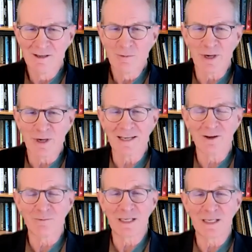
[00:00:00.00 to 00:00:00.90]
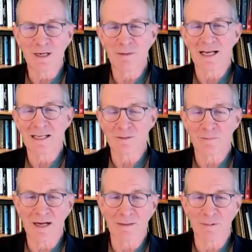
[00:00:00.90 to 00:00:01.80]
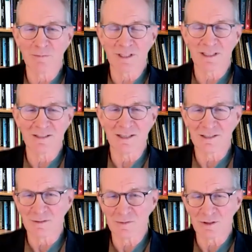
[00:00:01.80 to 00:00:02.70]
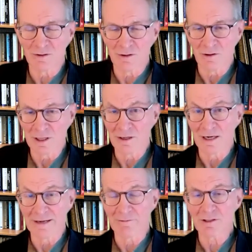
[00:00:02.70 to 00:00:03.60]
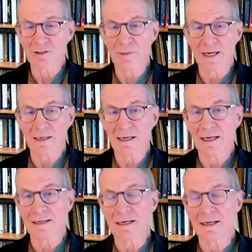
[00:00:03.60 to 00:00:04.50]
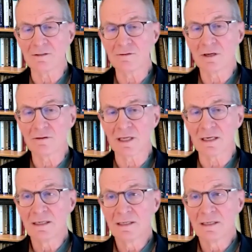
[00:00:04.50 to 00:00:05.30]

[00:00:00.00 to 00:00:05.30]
But I don't mean to minimize the problems at the systems or other levels. But I do know that